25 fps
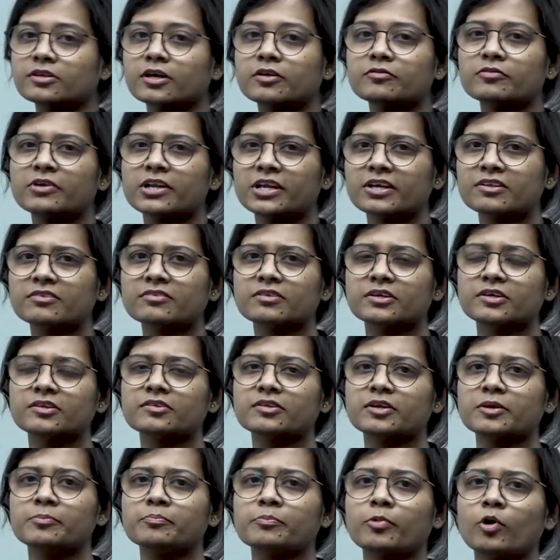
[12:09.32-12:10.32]
Surveillance
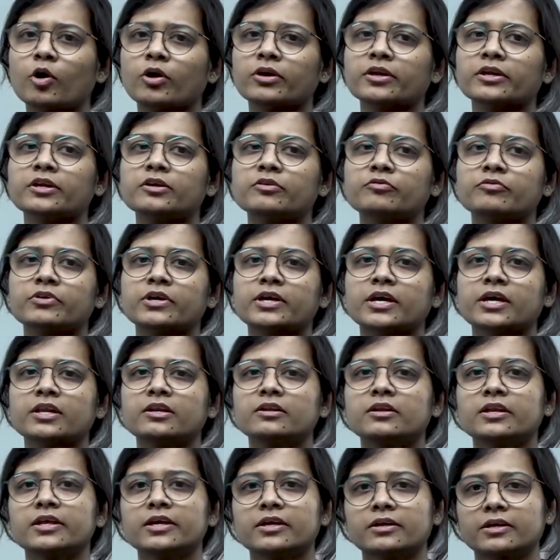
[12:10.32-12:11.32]
is important. We
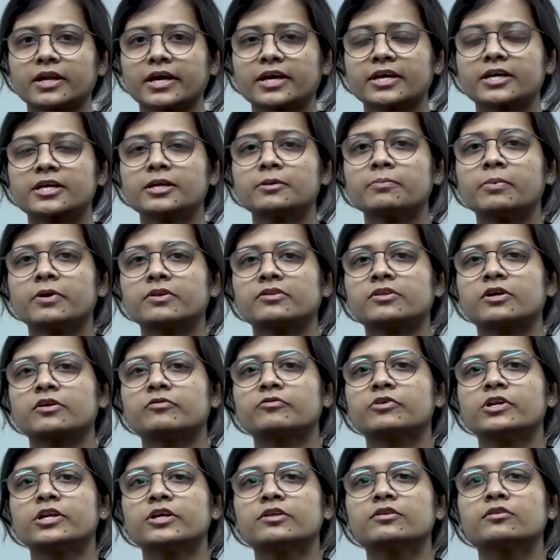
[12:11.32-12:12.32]
can like keep a
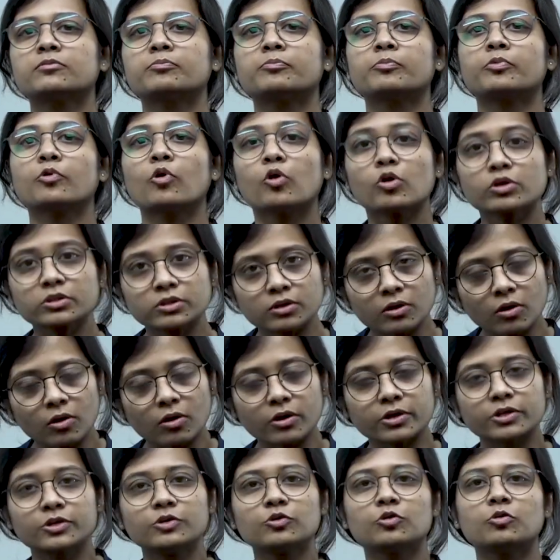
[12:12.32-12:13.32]
surveillance both
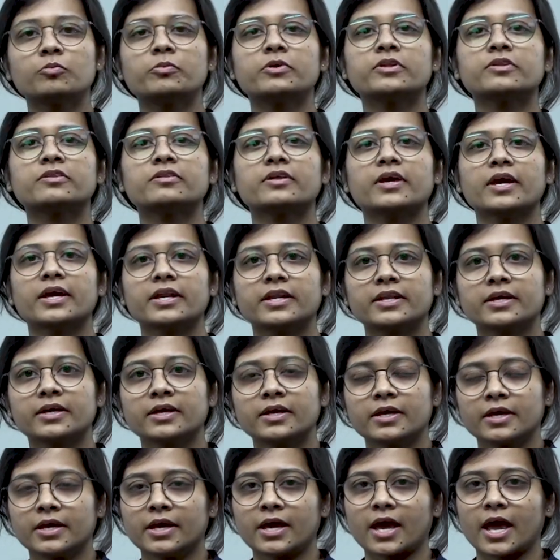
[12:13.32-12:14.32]
on humans and
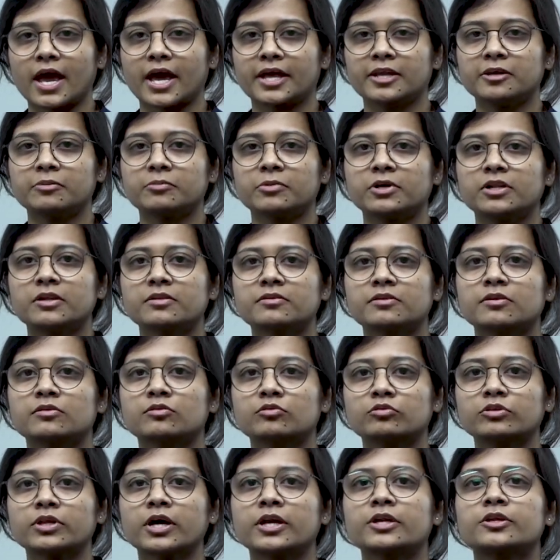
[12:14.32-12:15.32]
animals,
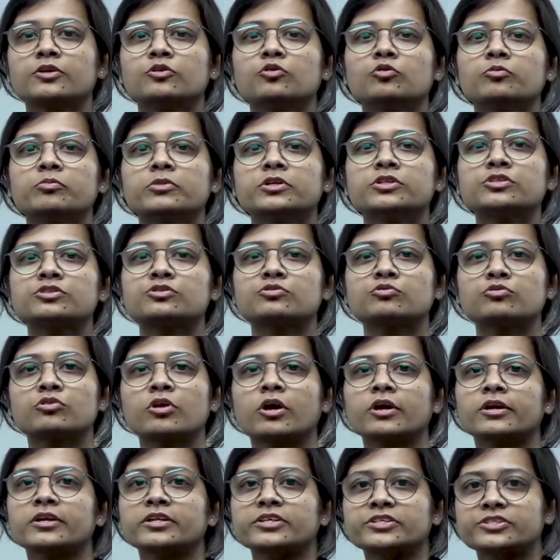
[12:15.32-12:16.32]
so that humans do
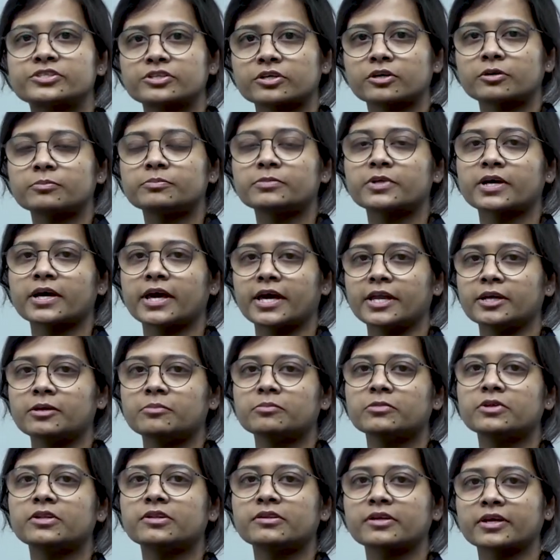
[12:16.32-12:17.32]
not disturb the
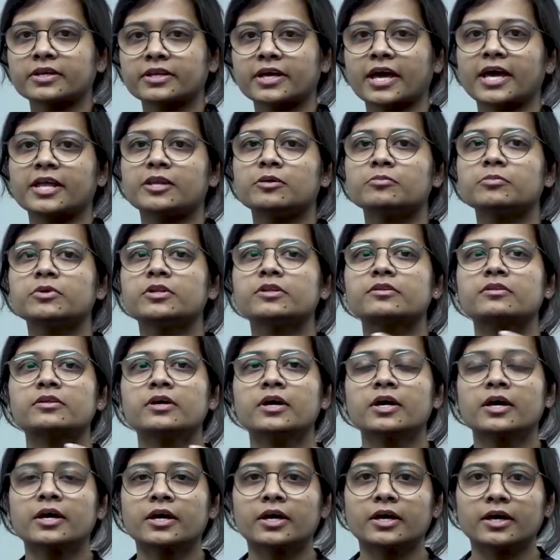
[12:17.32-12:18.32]
animals, and animals
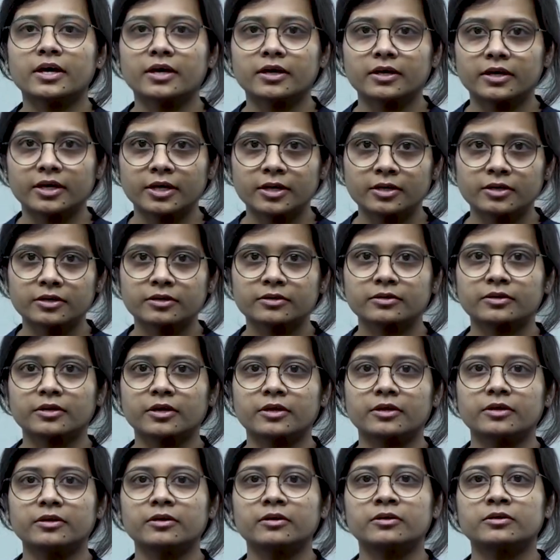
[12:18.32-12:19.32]
uh, in
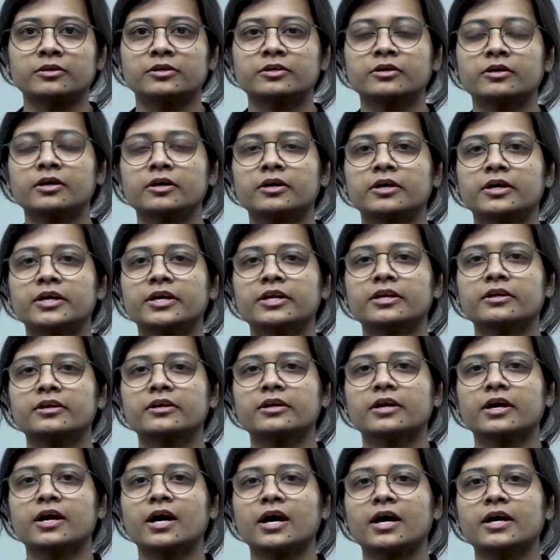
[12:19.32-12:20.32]
uh, in
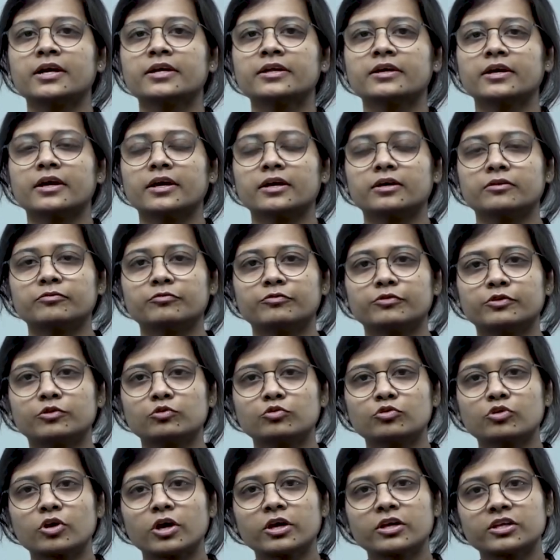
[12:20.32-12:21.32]
regard uh,
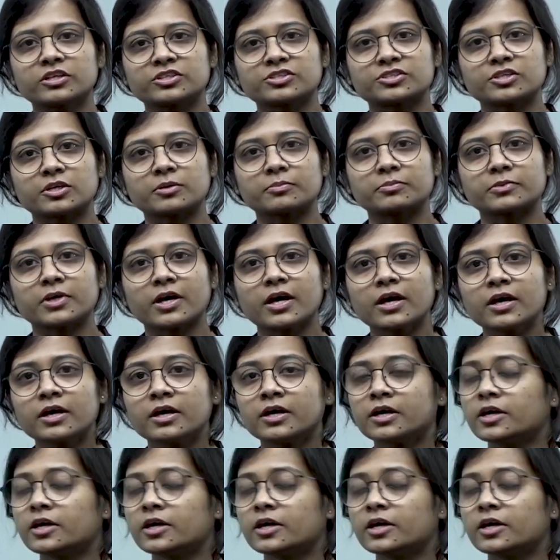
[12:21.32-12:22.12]
do not disturb the